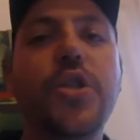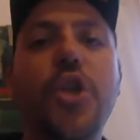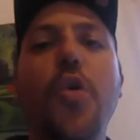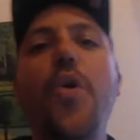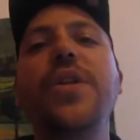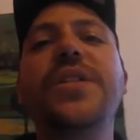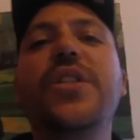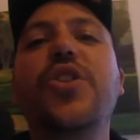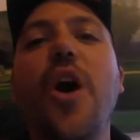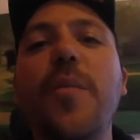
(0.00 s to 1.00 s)
So what is
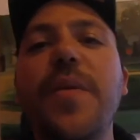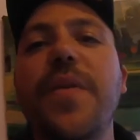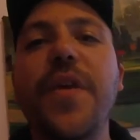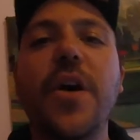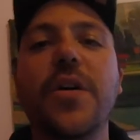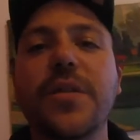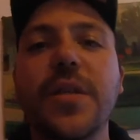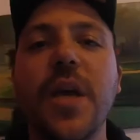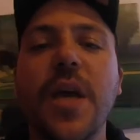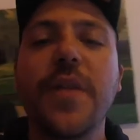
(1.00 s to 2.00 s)
the common thought?
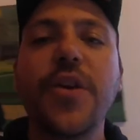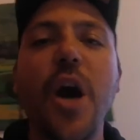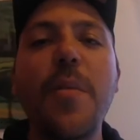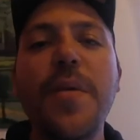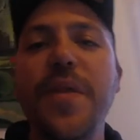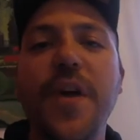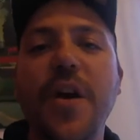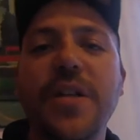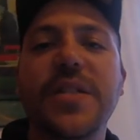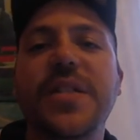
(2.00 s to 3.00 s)
The common
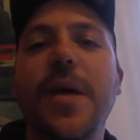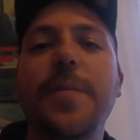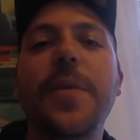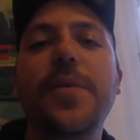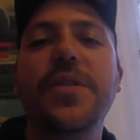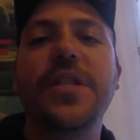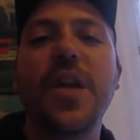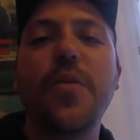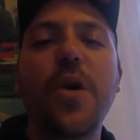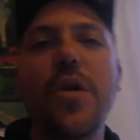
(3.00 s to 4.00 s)
thought is that people
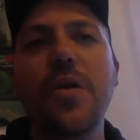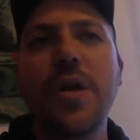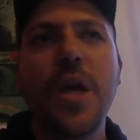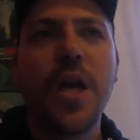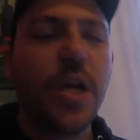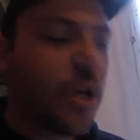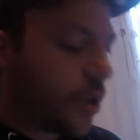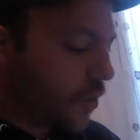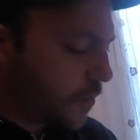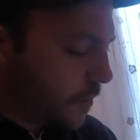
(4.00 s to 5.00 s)
say, well, you
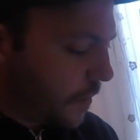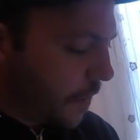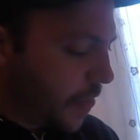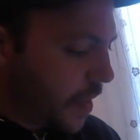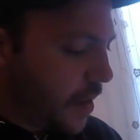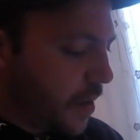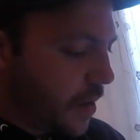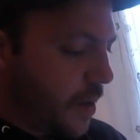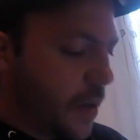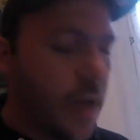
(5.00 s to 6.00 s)
know,
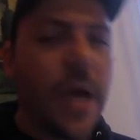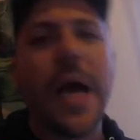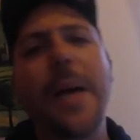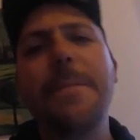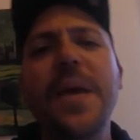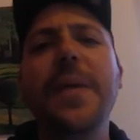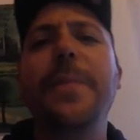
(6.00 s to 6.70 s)
a big